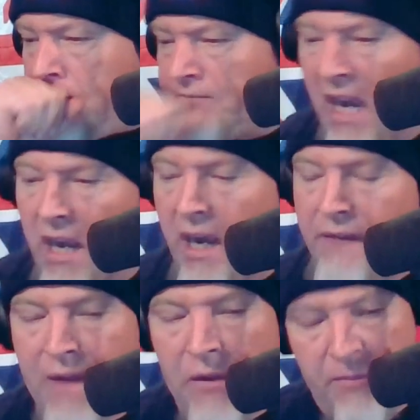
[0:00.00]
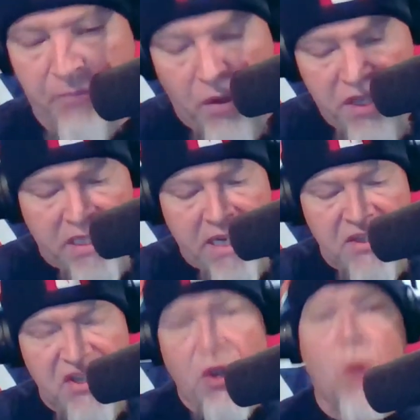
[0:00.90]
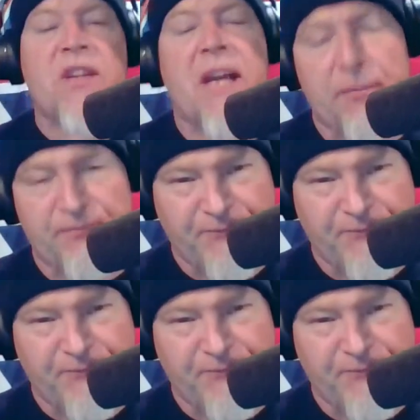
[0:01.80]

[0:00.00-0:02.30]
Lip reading: I found it personally insulting